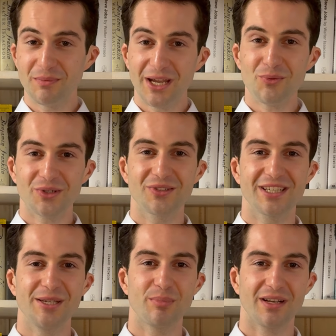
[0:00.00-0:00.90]
may want to
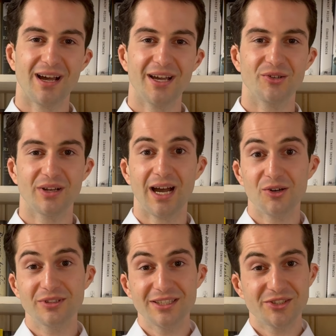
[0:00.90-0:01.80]
keep an eye on
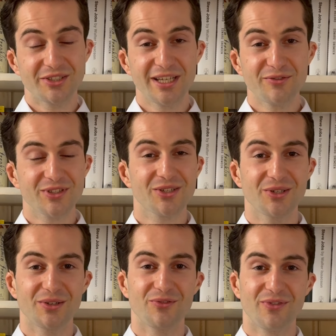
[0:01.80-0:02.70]
how these shifts
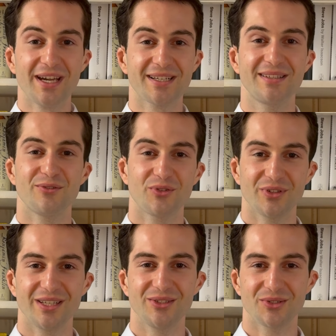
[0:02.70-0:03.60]
could affect
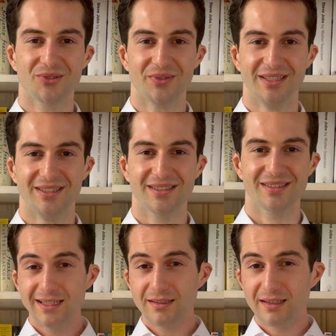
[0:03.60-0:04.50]
different industries.
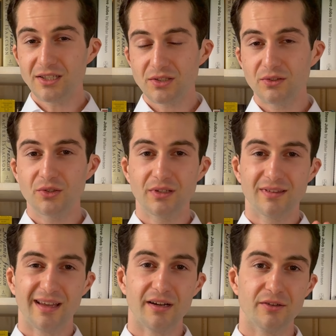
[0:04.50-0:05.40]
In addition to the
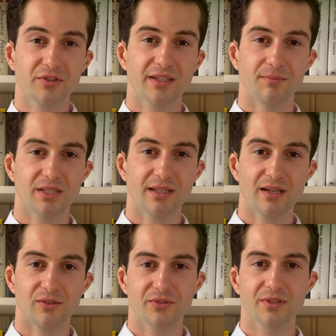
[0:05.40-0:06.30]
tariffs
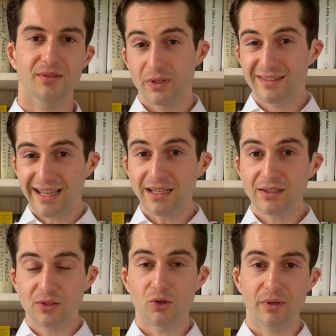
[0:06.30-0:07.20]
themselves,
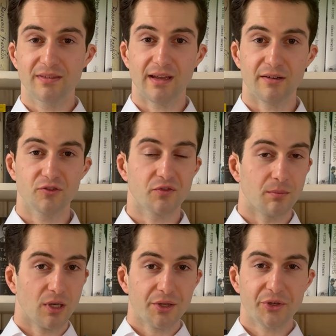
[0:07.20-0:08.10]
retaliatory tariffs
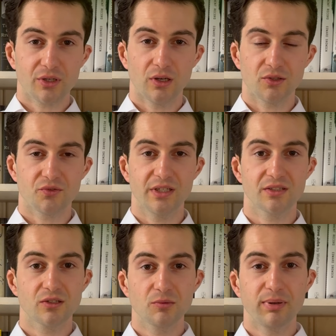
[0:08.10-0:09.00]
from other
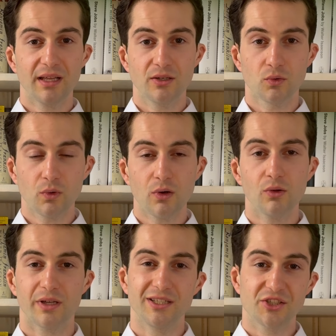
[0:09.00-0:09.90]
countries could play a
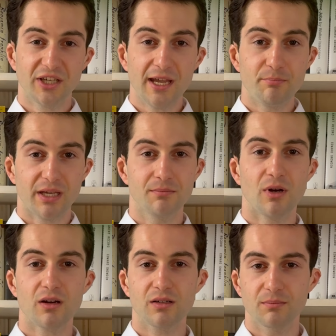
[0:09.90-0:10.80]
role in shaping
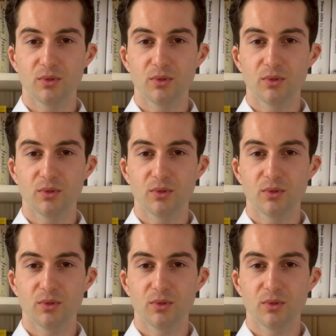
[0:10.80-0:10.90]
market